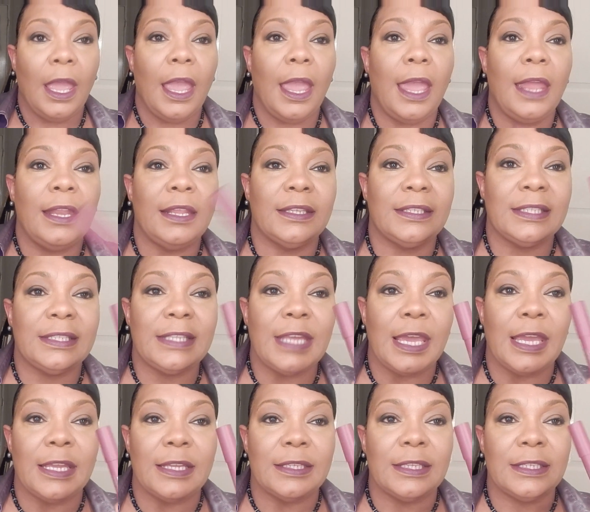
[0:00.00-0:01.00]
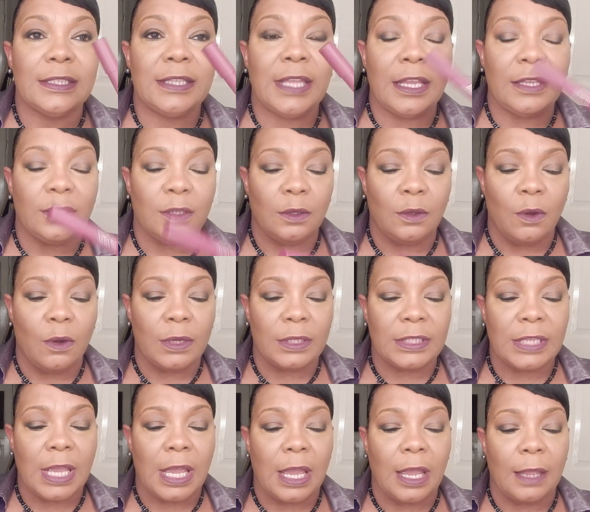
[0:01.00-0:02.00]
and it stays a long
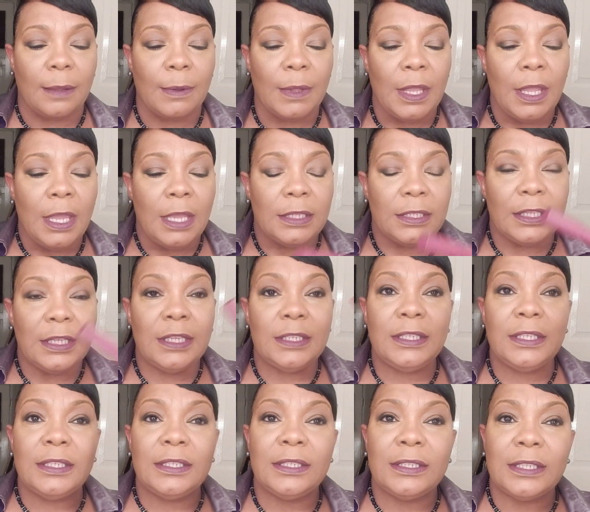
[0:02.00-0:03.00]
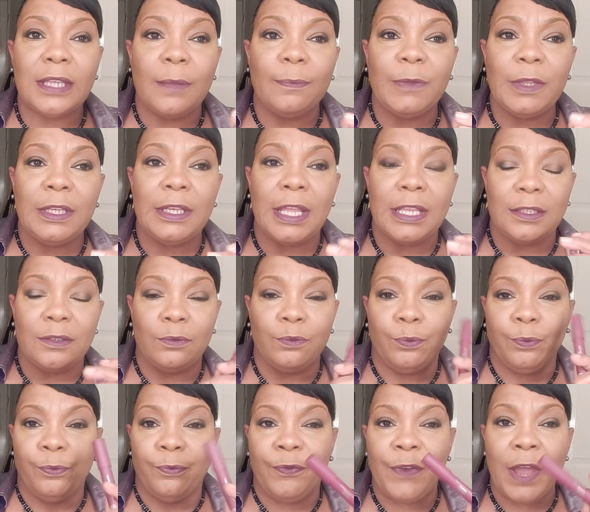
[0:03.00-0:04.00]
time. So this is something that's
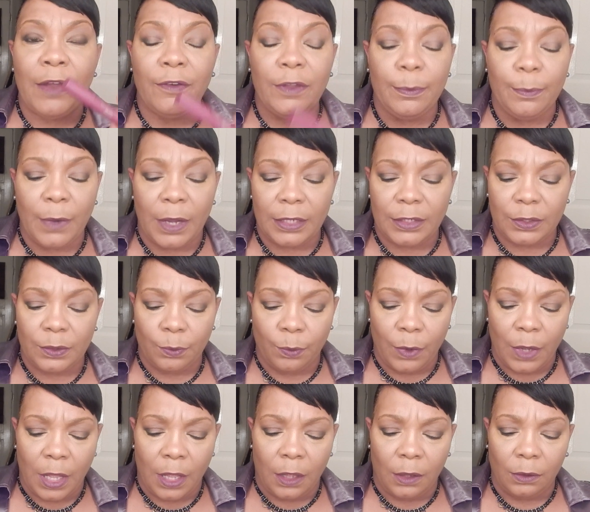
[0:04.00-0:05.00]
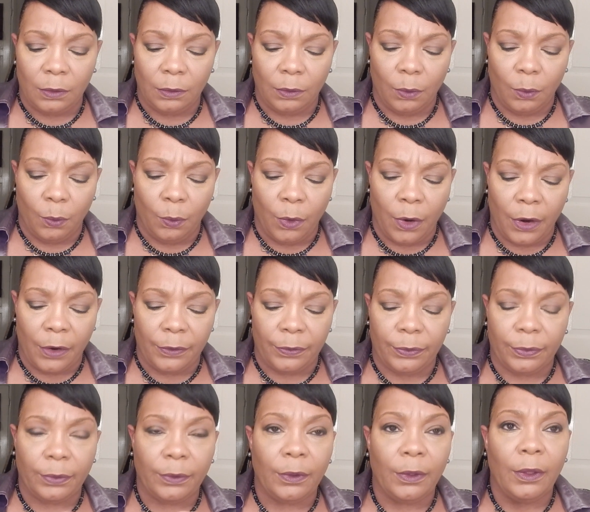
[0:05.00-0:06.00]
very much well
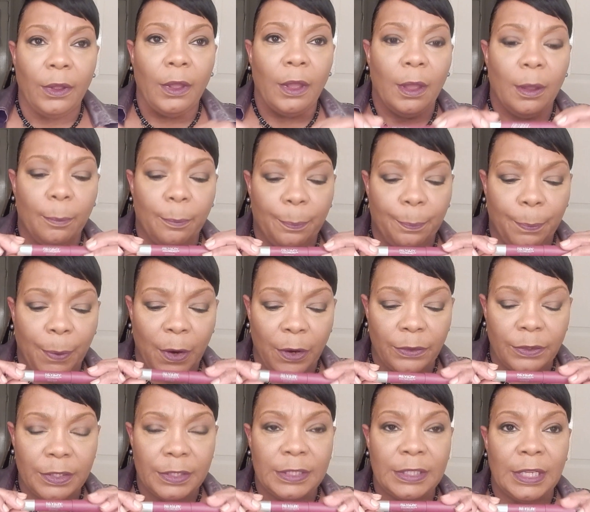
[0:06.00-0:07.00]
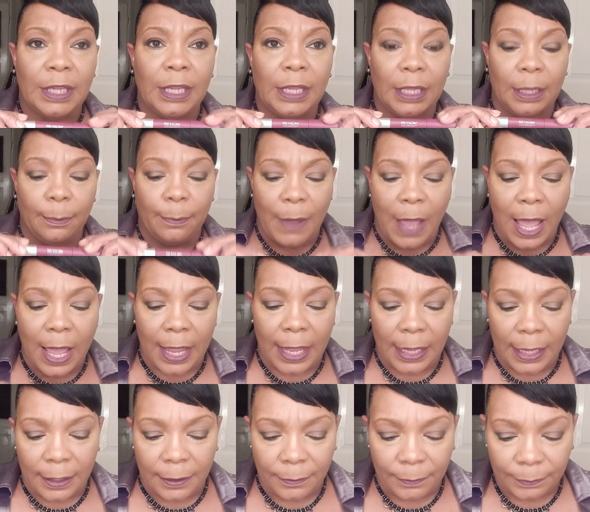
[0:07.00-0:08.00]
worth purchasing and
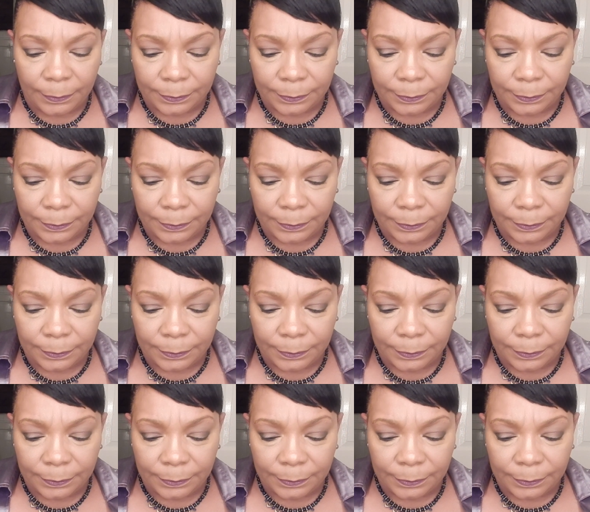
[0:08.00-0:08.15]
buying.